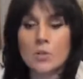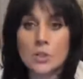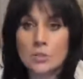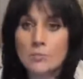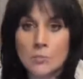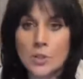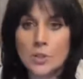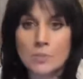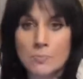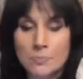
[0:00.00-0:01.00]
Just
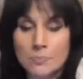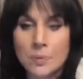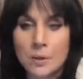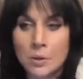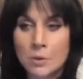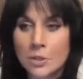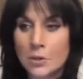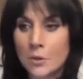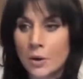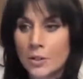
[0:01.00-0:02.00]
just a
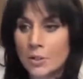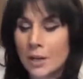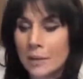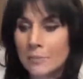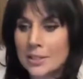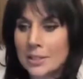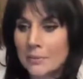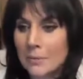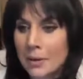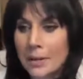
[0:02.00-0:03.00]
closing thought. So God bless
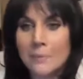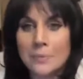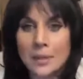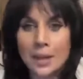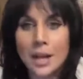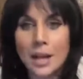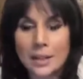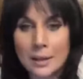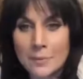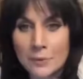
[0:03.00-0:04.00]
everybody.
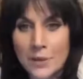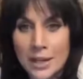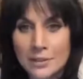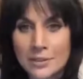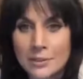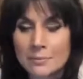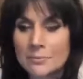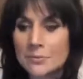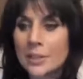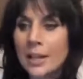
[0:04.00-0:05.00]
Keep the faith
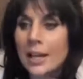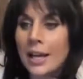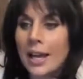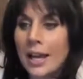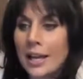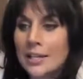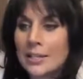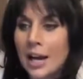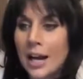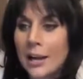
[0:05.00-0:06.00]

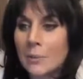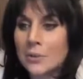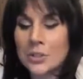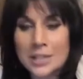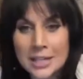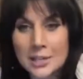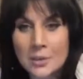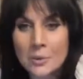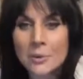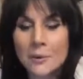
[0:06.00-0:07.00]
and I will see
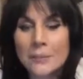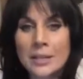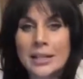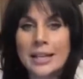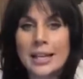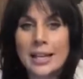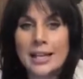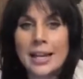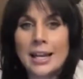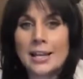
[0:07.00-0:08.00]
you
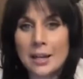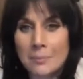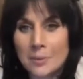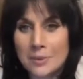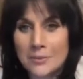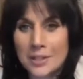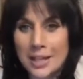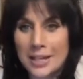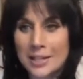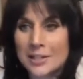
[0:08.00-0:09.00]
in a couple of
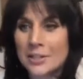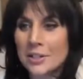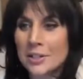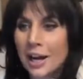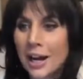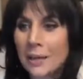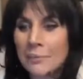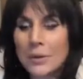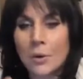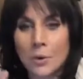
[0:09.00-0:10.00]
days. To
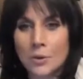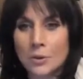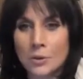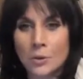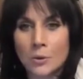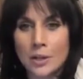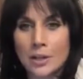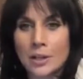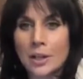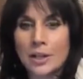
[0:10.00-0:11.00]
God be all the
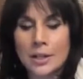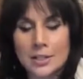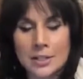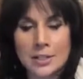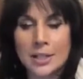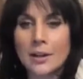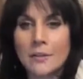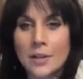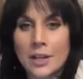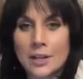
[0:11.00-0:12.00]
glory. He is the King
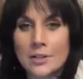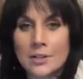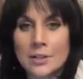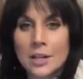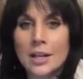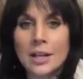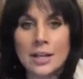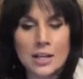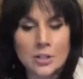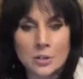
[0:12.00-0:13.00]
of Kings.
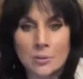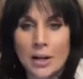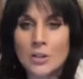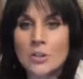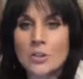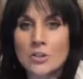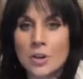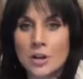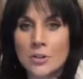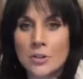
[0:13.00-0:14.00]
He is the righteous
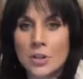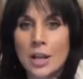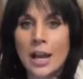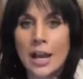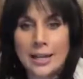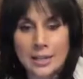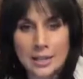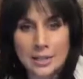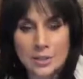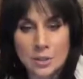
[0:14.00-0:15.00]
judge, and
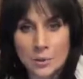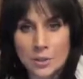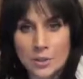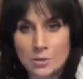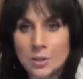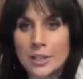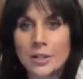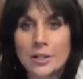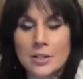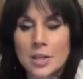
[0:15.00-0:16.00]
He is going to
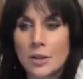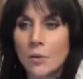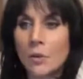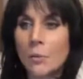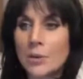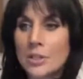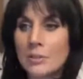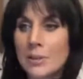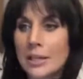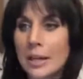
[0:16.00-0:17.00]
lead us in all
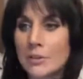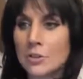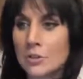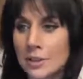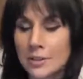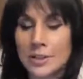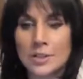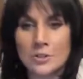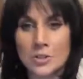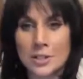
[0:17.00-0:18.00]
wisdom and counsel in
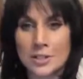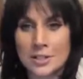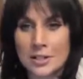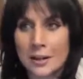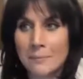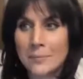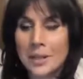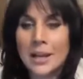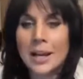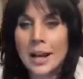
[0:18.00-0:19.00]
this, in Jesus' name.
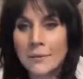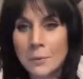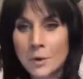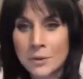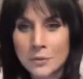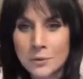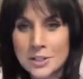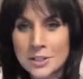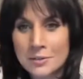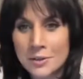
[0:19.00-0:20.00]
Have a wonderful
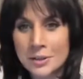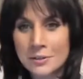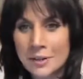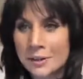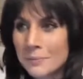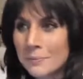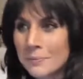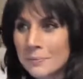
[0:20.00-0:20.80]
rest of your evening.